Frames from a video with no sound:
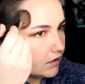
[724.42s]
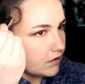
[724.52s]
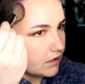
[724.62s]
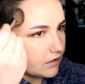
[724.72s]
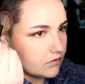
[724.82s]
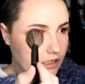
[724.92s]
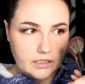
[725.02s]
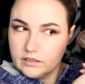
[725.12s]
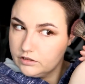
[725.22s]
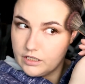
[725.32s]
And then I'll
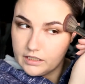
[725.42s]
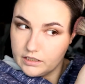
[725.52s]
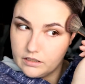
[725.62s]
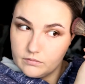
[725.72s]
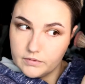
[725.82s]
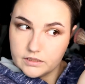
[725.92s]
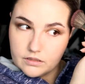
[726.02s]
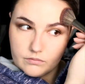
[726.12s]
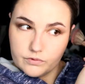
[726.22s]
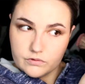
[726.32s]
kind of drag it up my
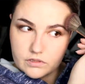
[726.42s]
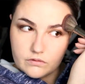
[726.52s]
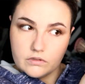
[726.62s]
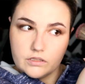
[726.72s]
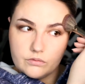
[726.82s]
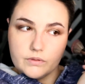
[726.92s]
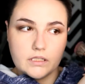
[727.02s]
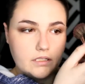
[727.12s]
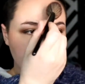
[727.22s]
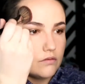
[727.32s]
temples a little
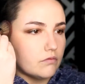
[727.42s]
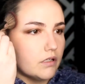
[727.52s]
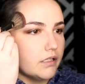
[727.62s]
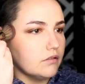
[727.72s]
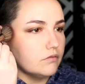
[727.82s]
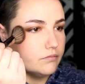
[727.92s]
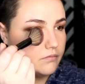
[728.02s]
bit as well.